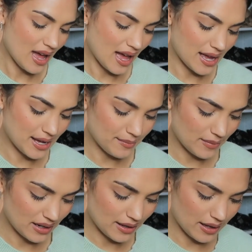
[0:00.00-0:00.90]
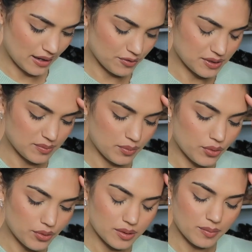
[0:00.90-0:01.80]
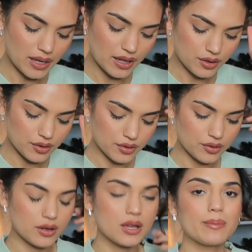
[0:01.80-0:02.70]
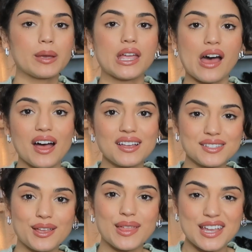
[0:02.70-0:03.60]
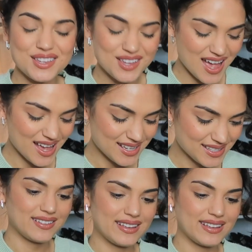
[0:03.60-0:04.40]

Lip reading: and I think it was Portobello PR, so thank you guys.